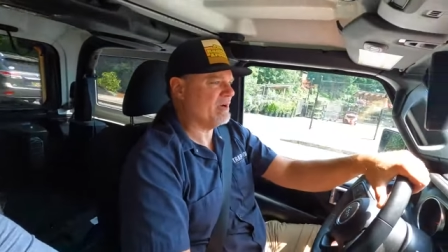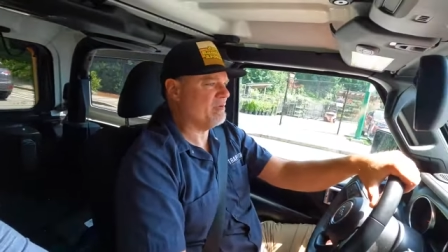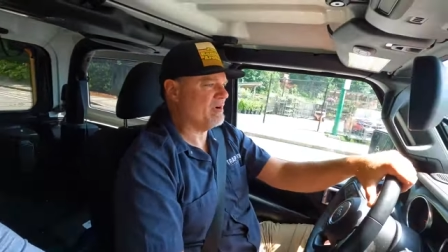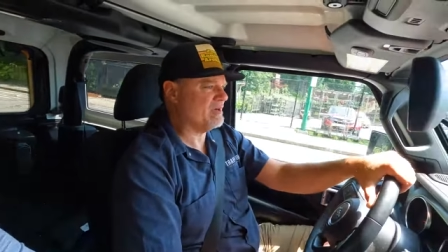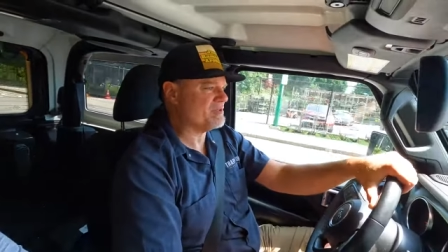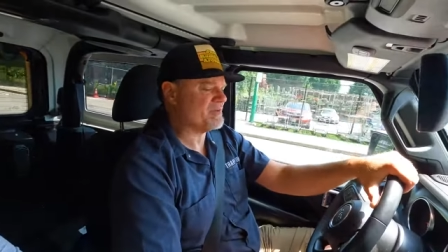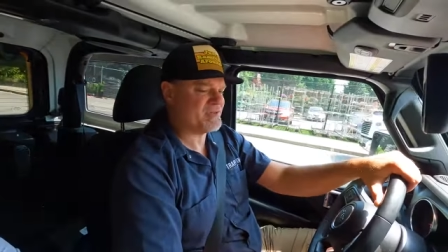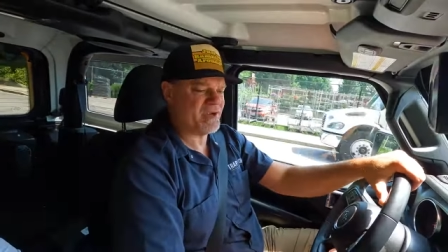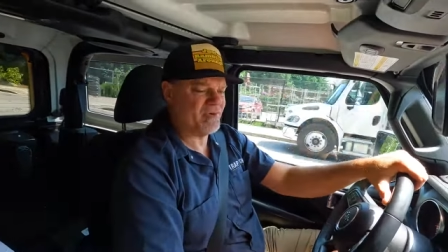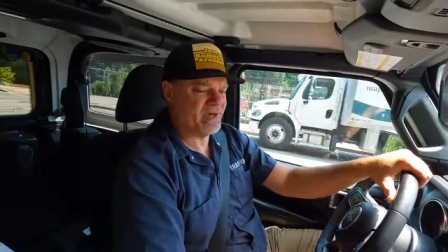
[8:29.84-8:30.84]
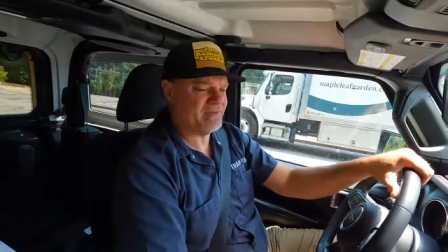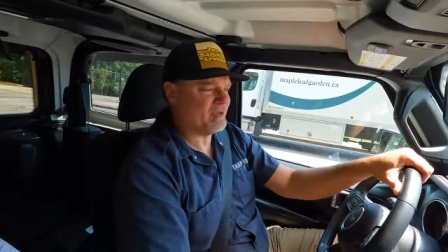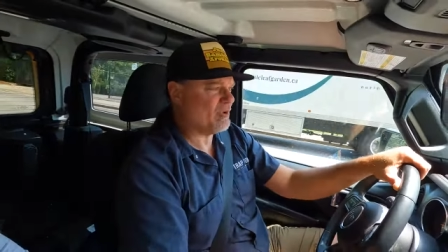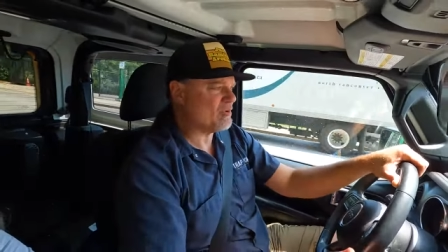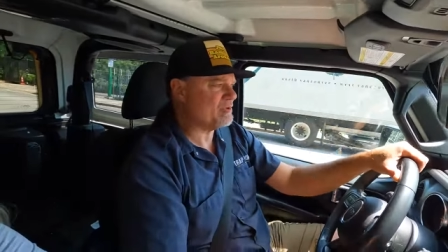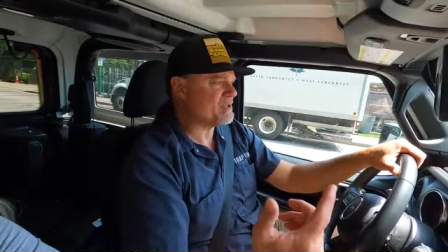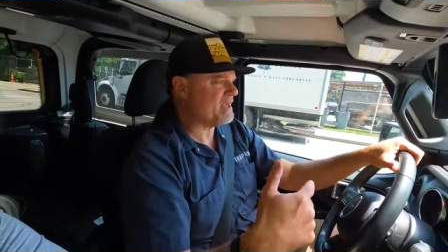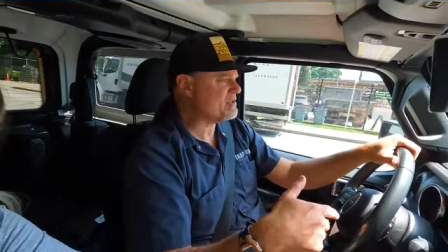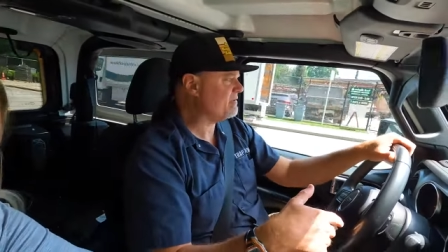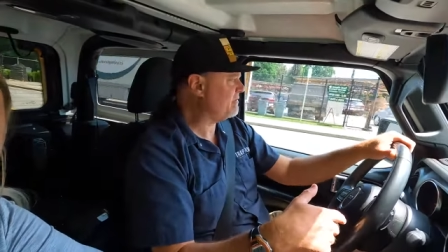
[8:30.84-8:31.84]
anywhere else if someone if the locals
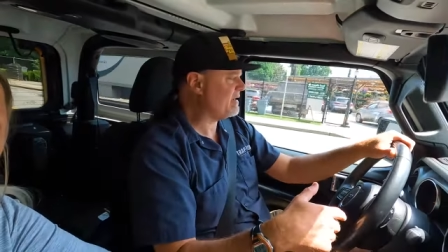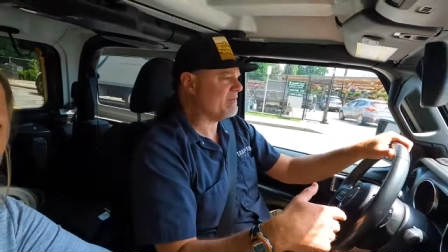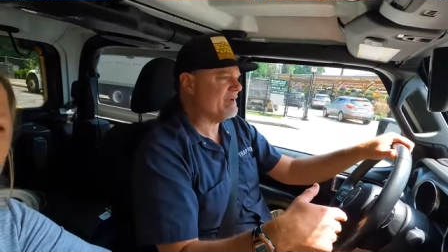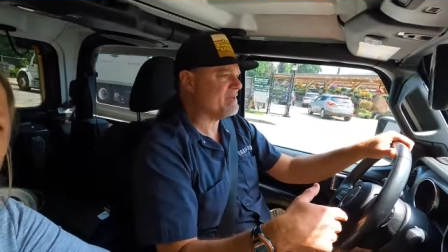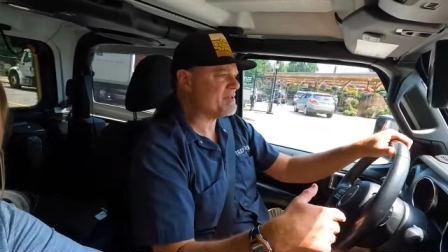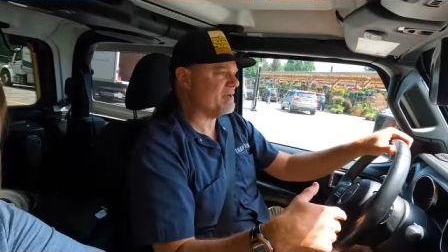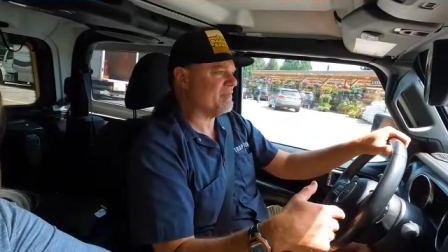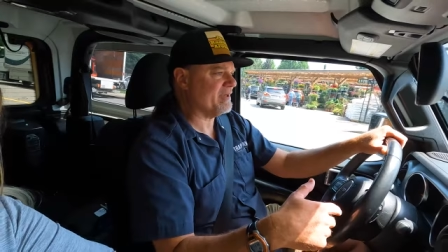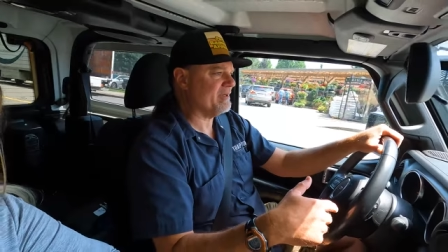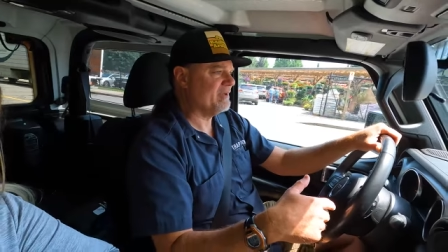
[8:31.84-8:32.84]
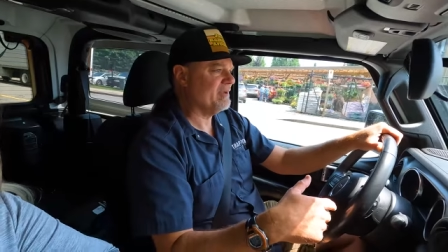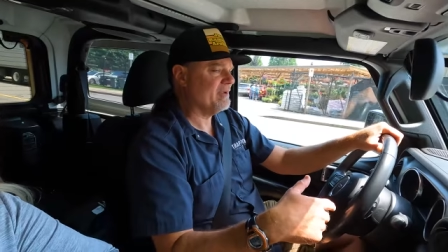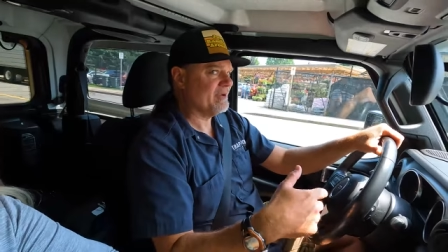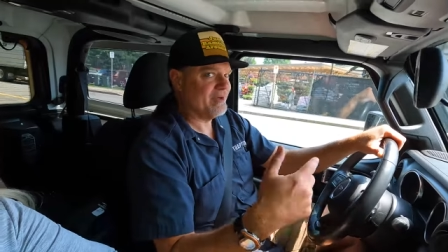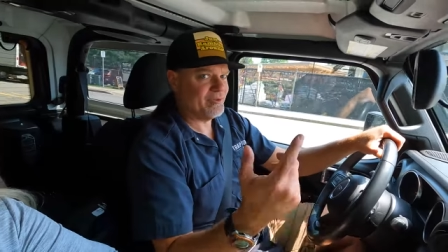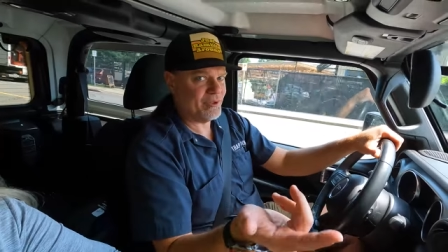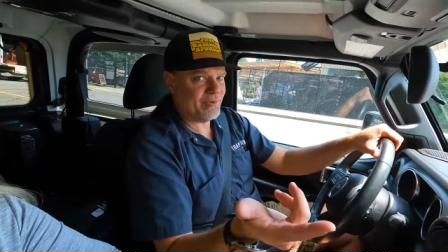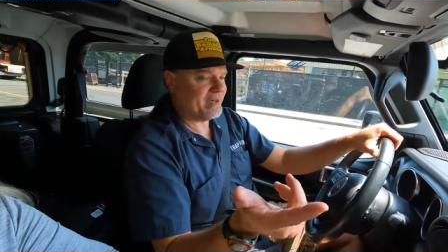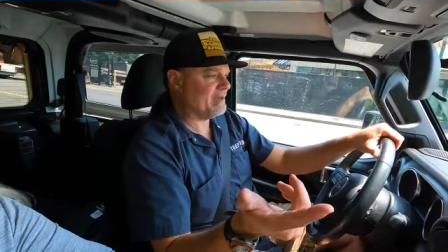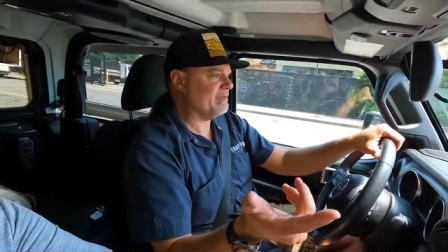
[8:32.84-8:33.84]
actually recommend something, do
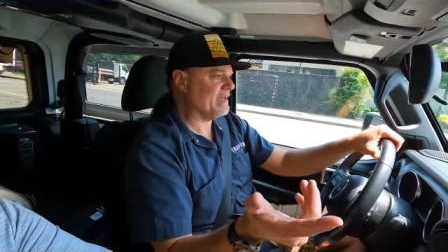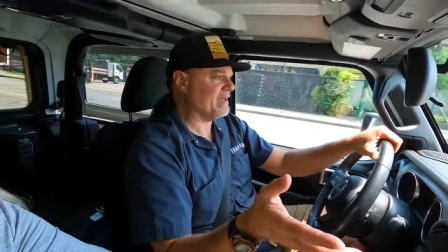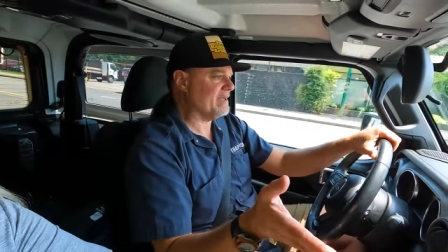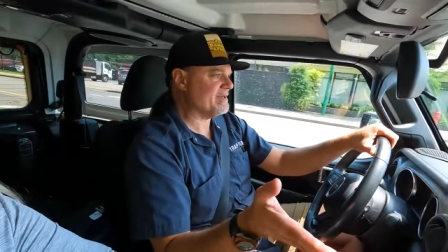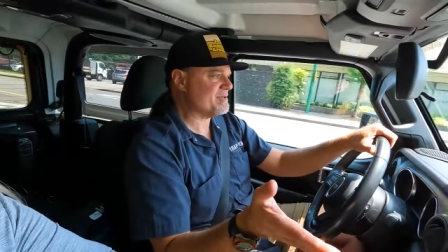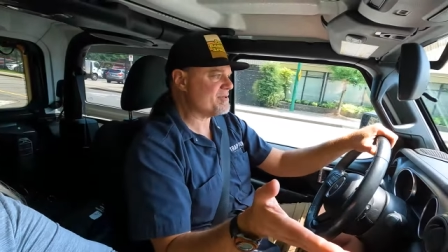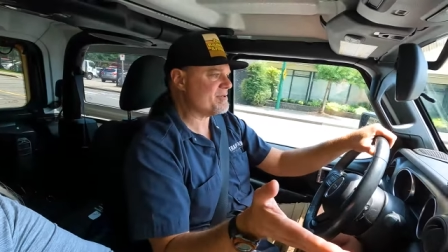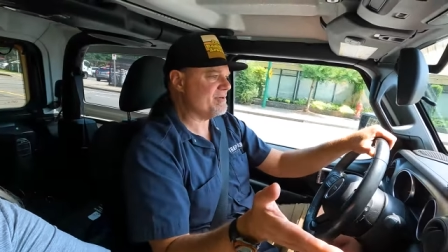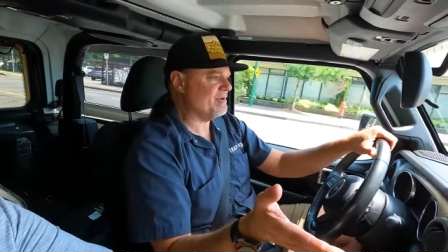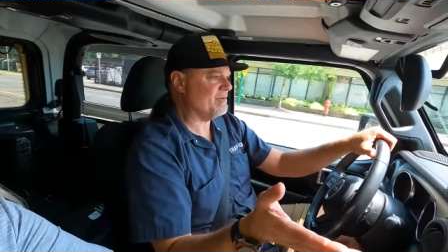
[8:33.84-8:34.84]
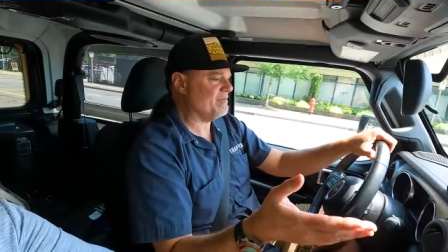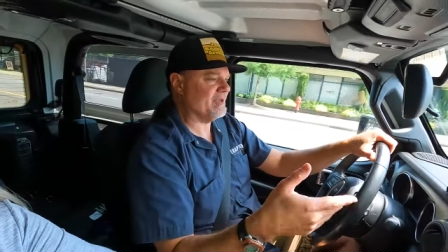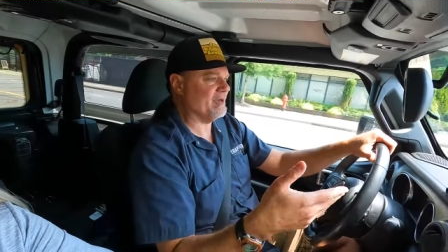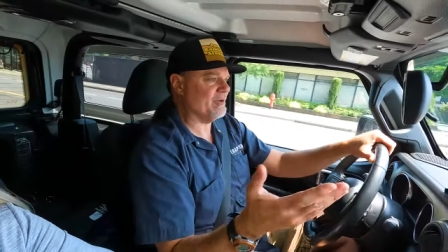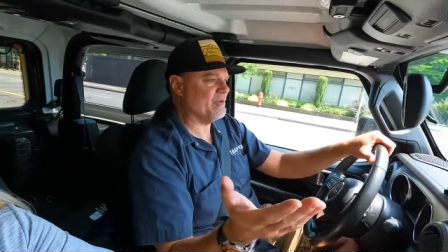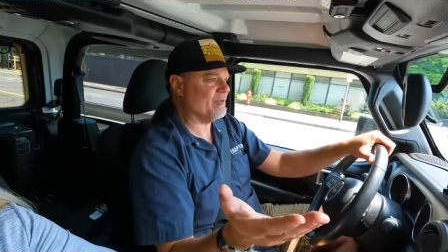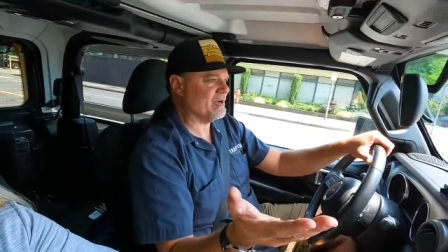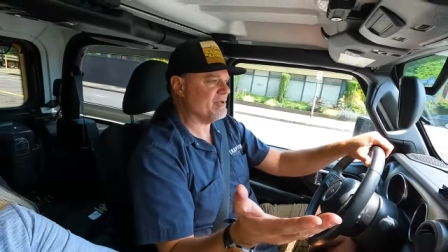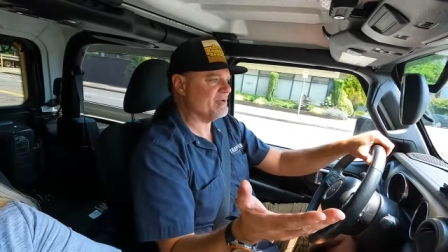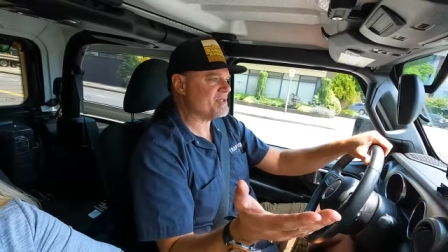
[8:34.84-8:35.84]
it because you know who are
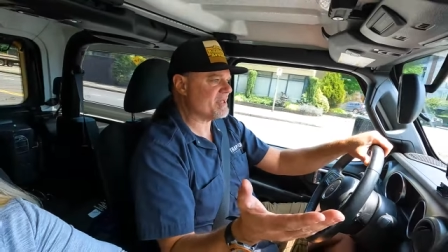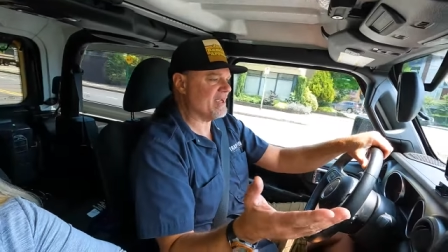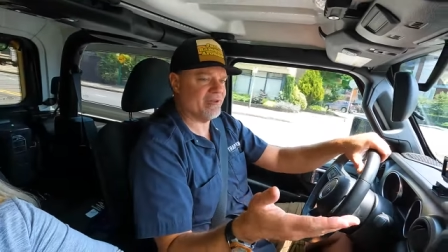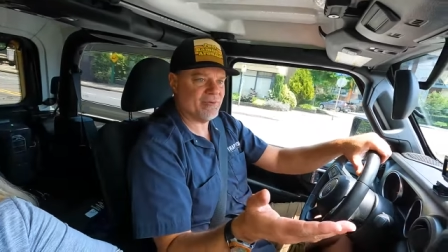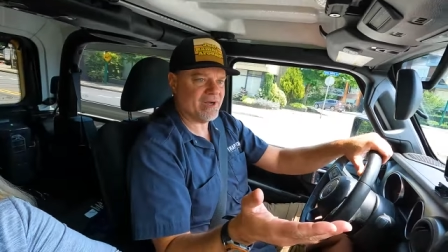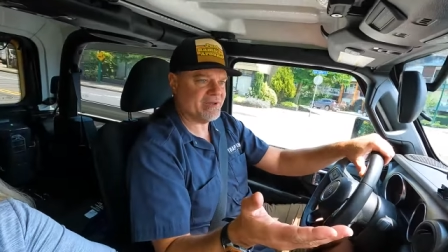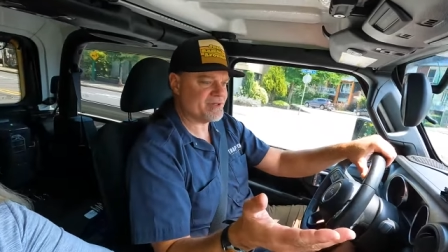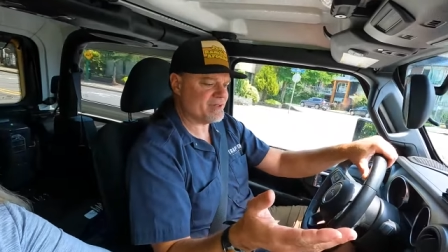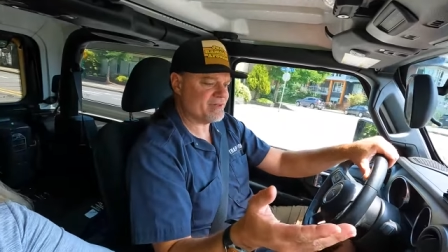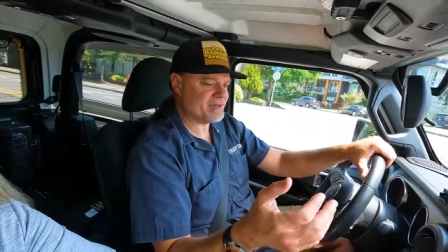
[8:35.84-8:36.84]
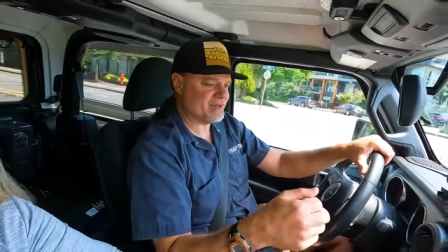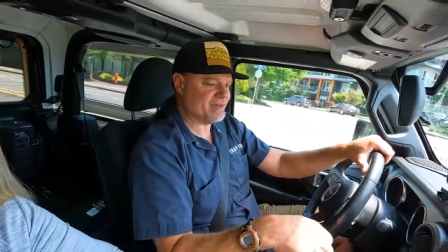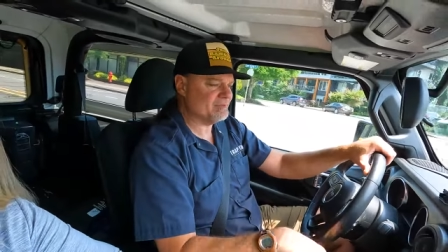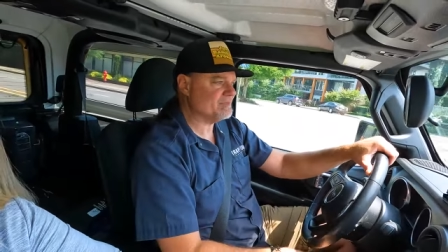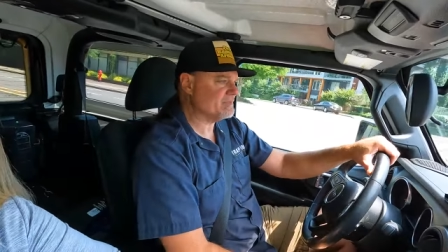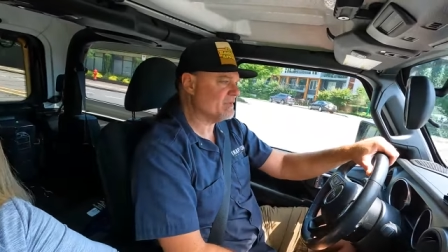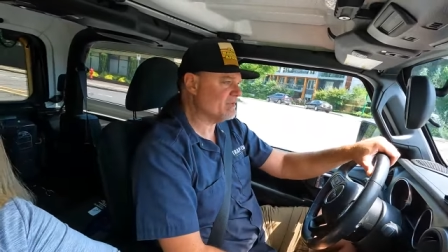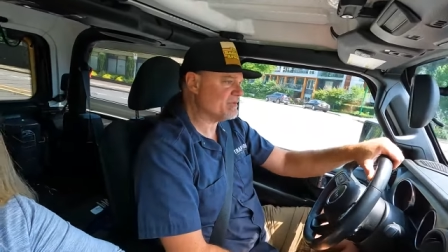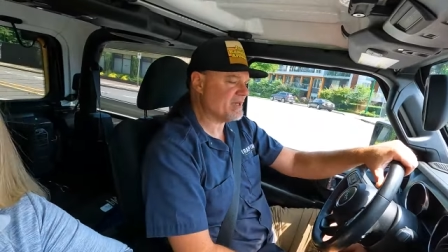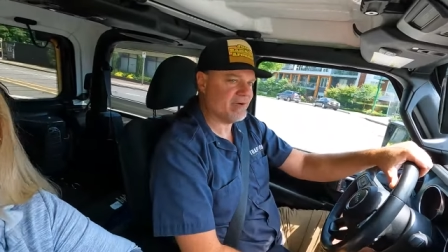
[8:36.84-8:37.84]
you to say otherwise? So
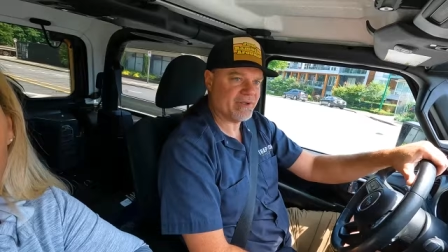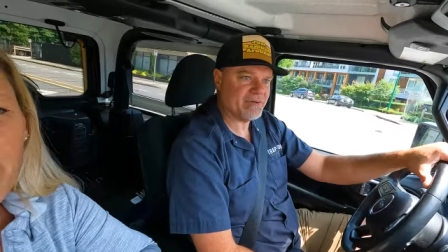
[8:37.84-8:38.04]
yep. see how it